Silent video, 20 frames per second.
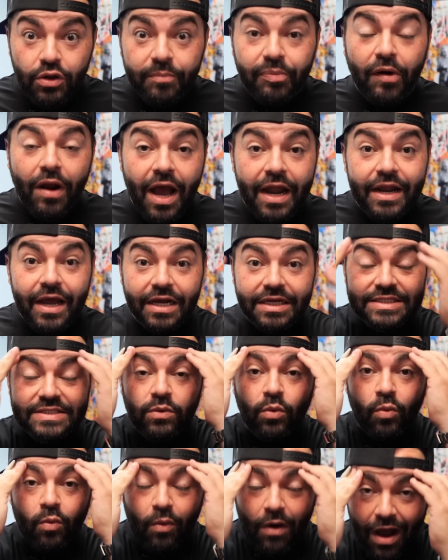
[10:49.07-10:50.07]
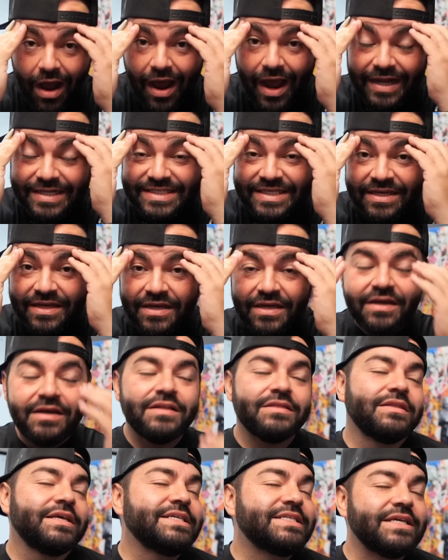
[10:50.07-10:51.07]
products. What?
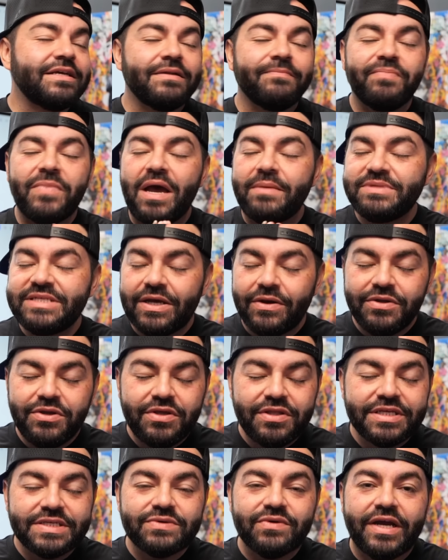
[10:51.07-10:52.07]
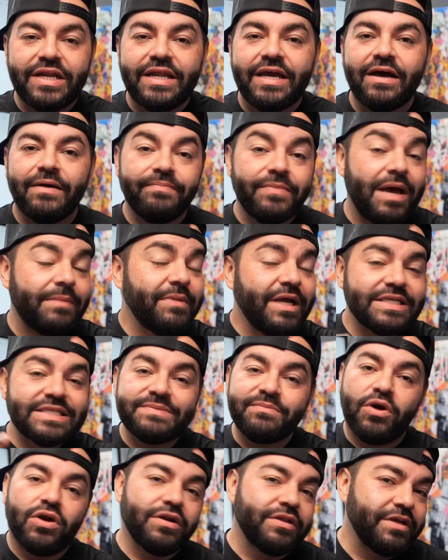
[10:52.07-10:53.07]
Listen, I'm telling you this right now. I'm not
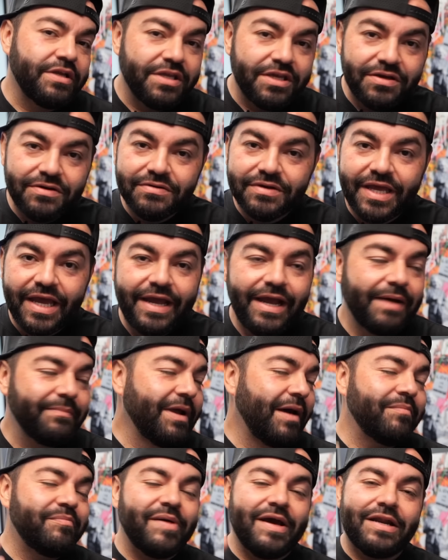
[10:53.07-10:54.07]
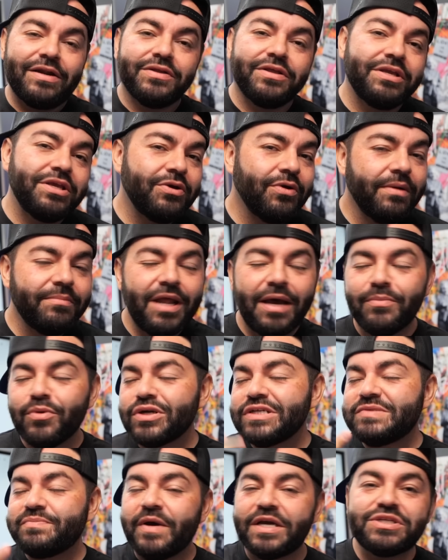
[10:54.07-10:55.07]
smarter than you, okay? I'm not better than you. I'm not more
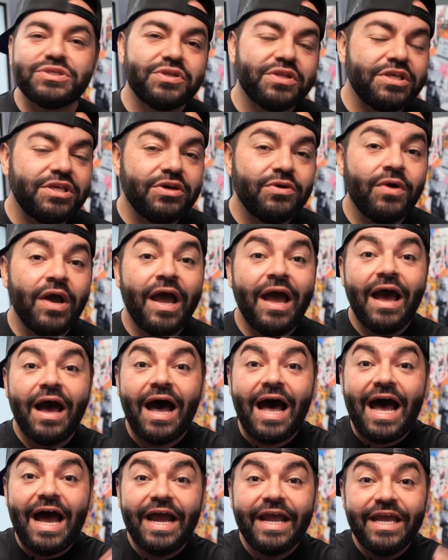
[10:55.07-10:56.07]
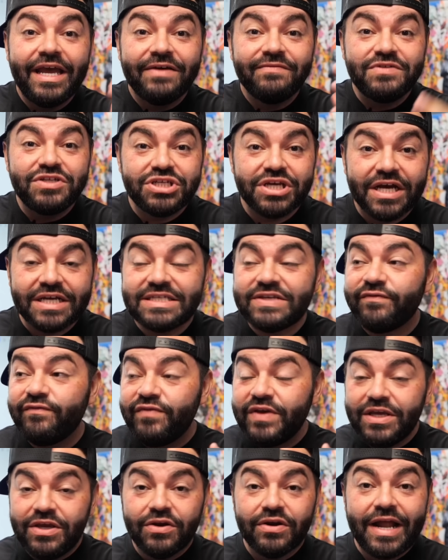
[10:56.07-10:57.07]
special than you. I have just
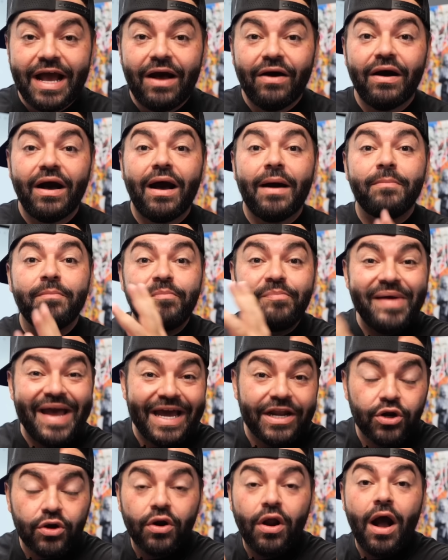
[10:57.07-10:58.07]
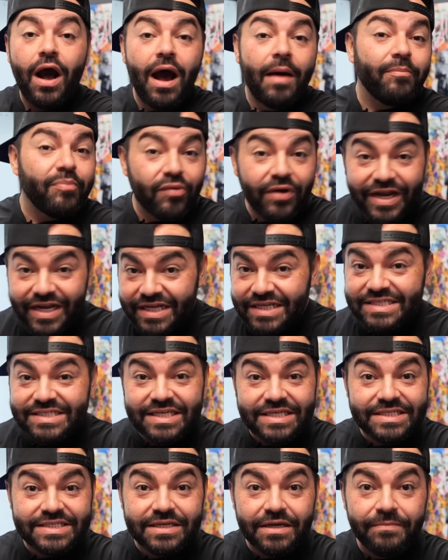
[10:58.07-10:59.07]
figured out a better operating
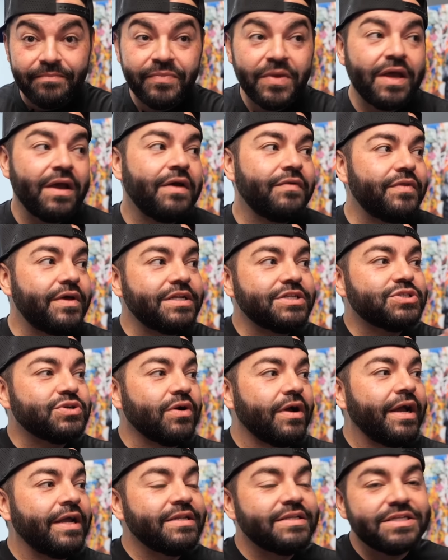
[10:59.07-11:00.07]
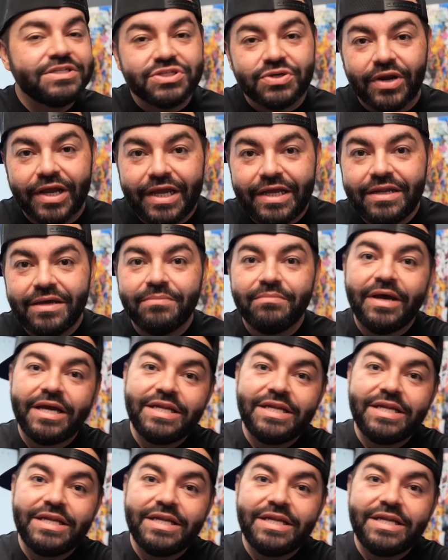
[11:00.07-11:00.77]
system than trying to trade my